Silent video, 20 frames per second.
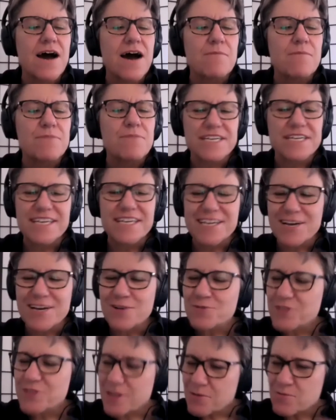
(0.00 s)
But,
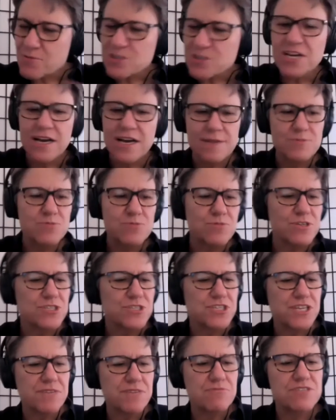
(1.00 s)
there were times where
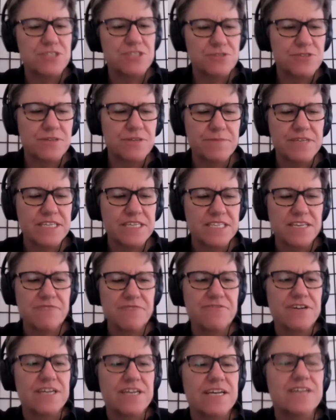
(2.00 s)
she would do something
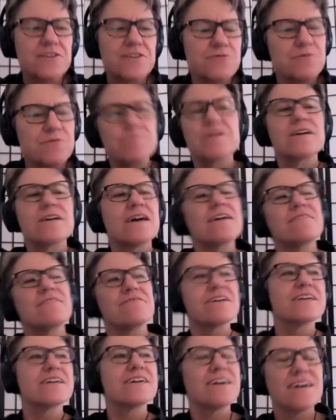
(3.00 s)
different and you would be kind of
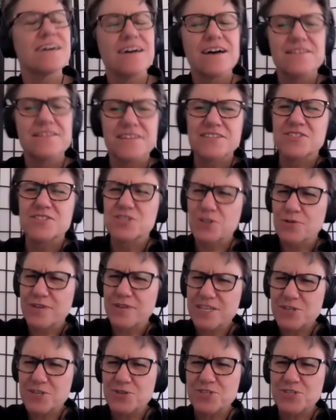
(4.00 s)
like, that's so
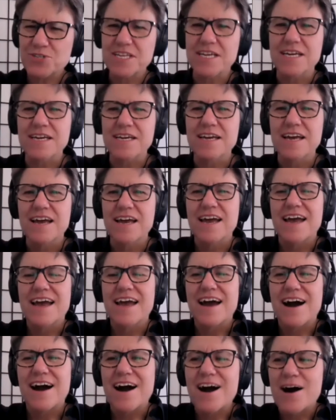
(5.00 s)
interesting.
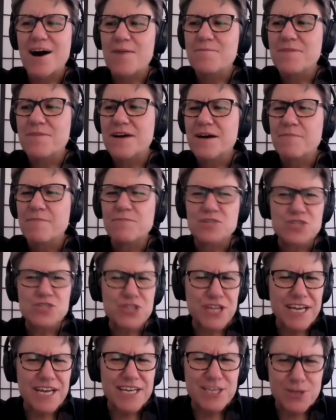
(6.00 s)
But should I
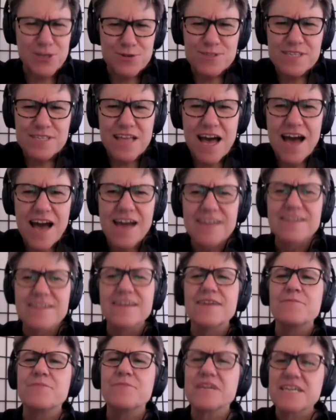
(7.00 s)
use that?
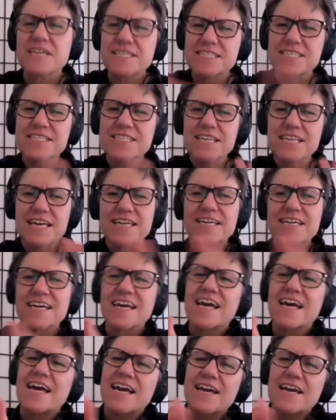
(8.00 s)
Because it's like,
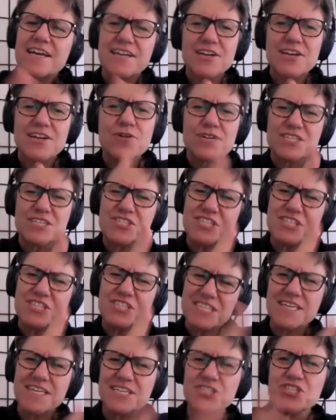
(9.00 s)
is
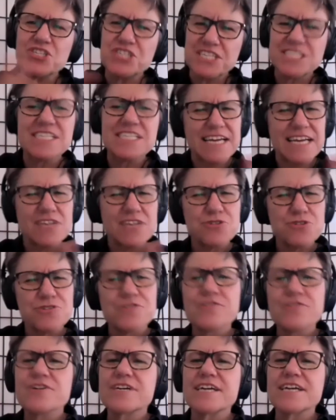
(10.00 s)
she staying true to
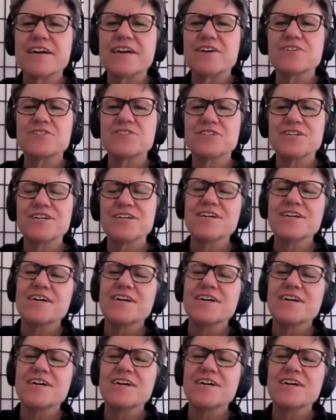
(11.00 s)
her character?